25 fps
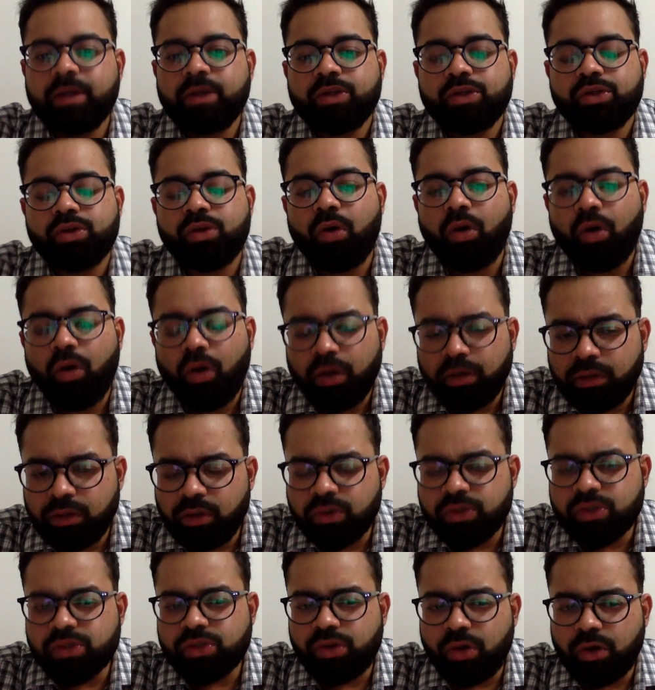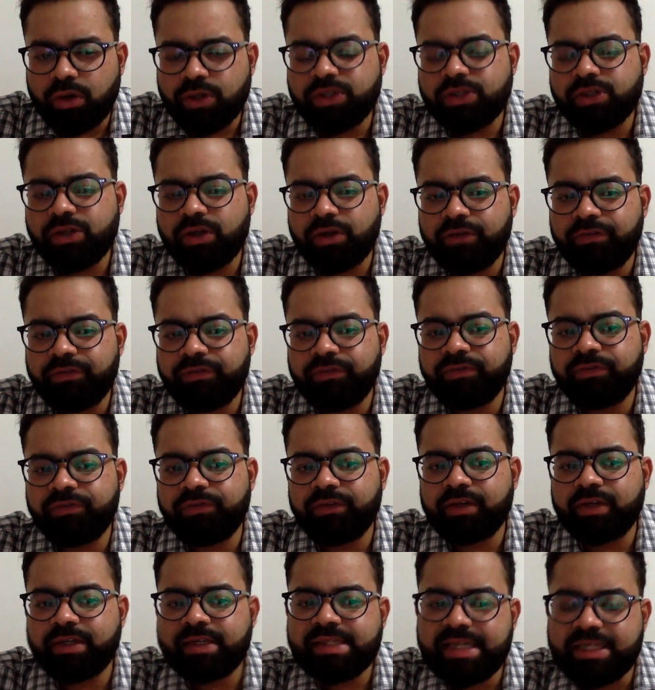So all those sorts of
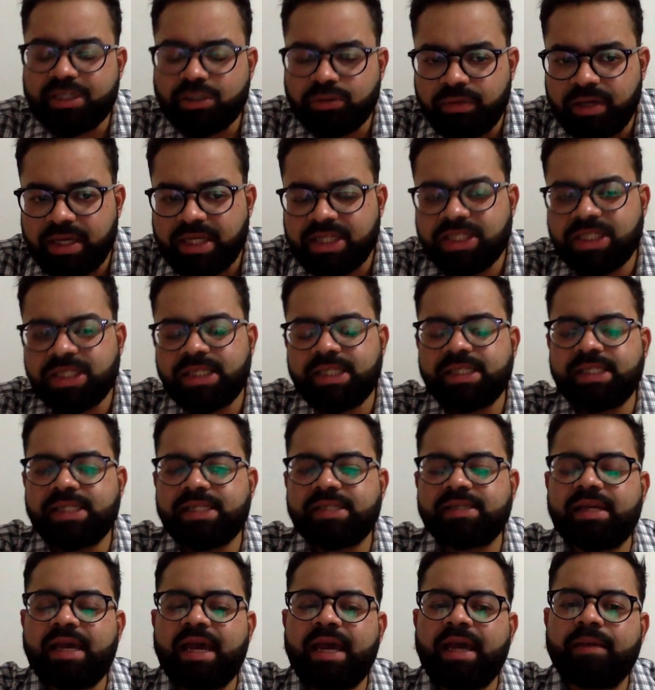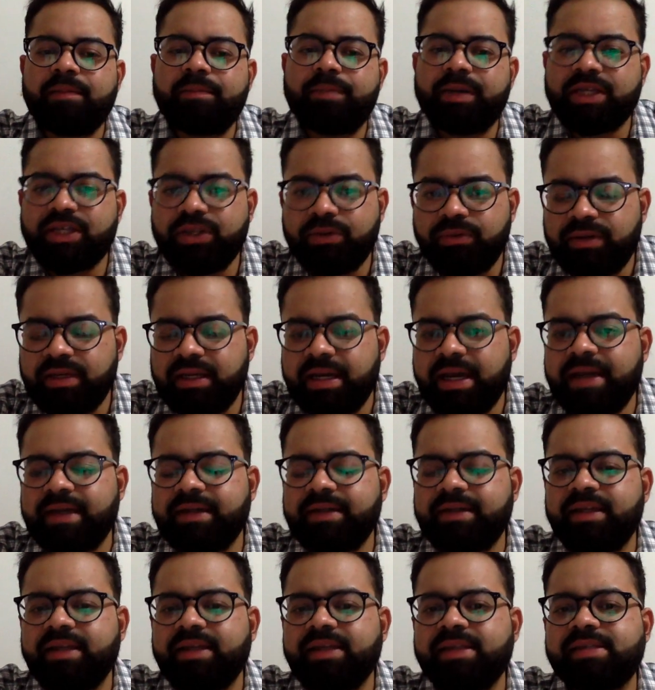situations and
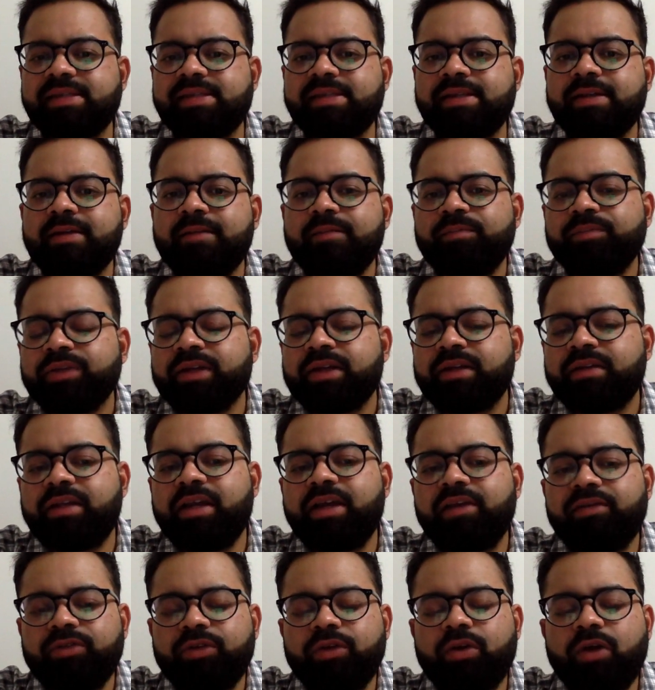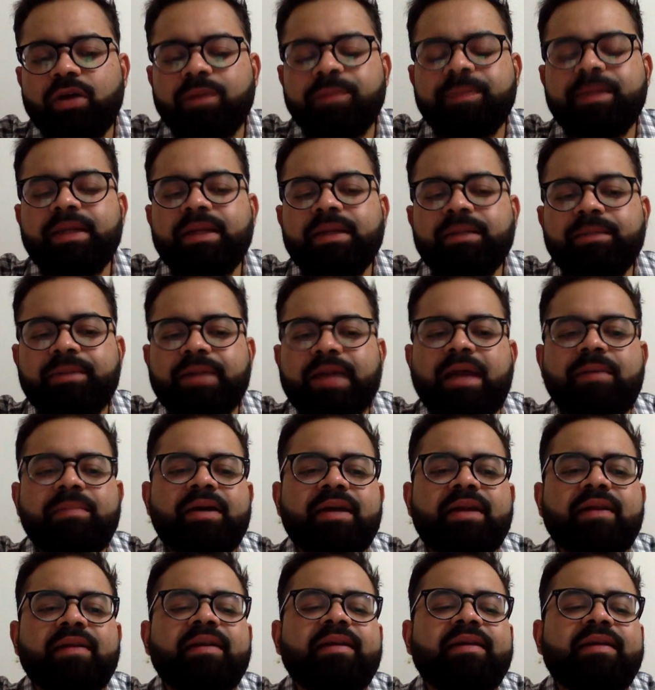peculiarities, they have not been
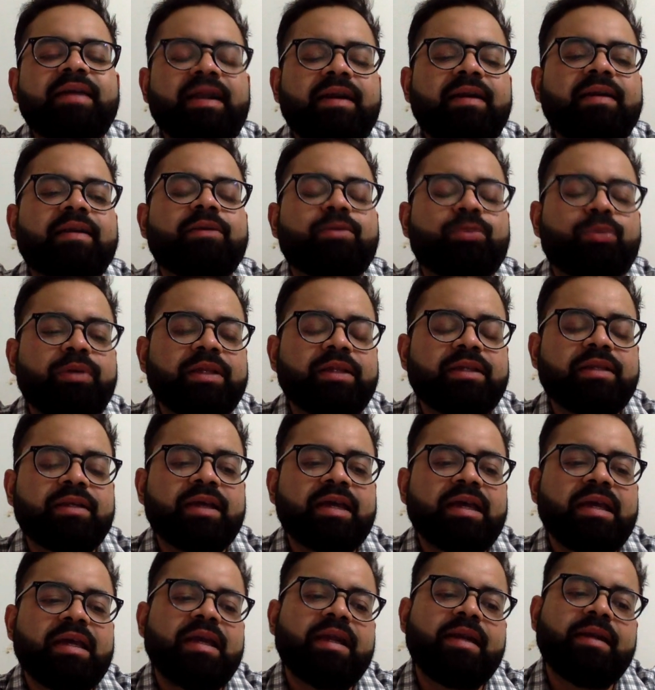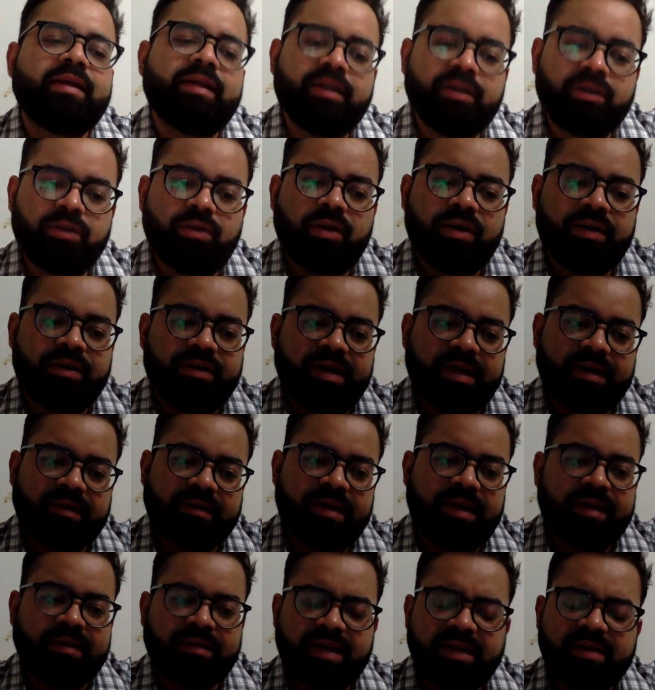primarily dealt with Indian Contract Act.